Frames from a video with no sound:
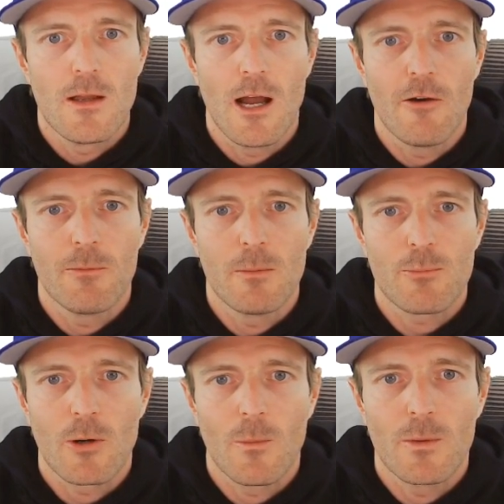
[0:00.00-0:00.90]
I've been
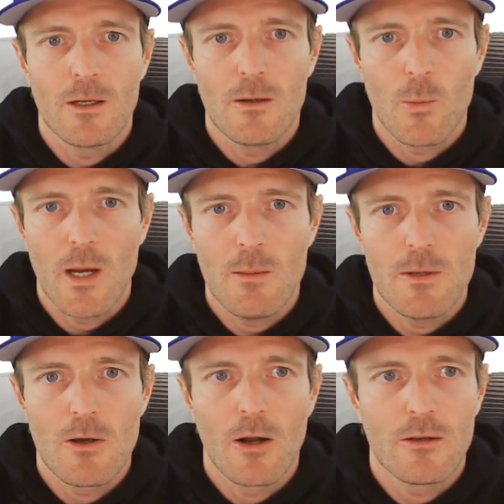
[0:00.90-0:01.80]
probably way
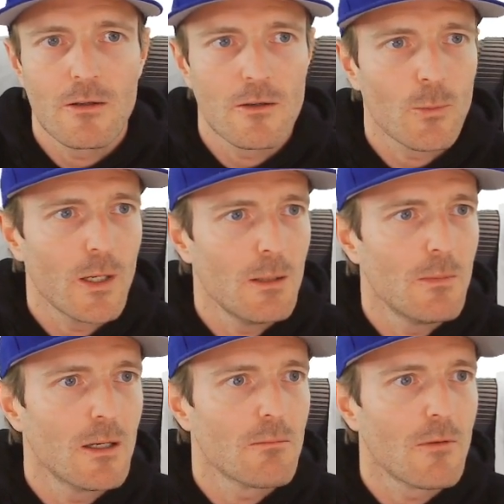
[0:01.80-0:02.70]
beyond the
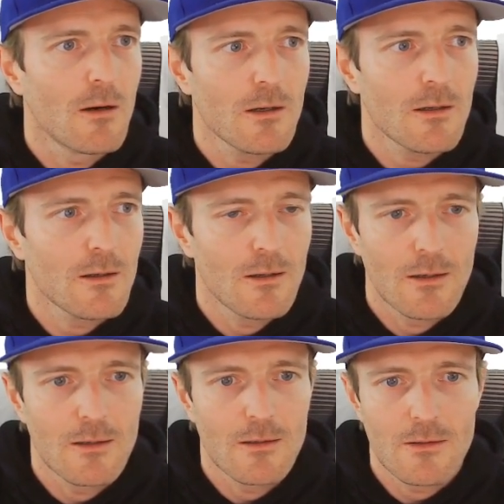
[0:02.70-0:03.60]
20-minute mark,
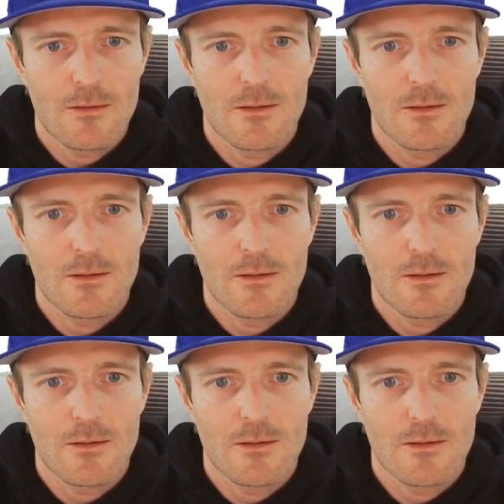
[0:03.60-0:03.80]
and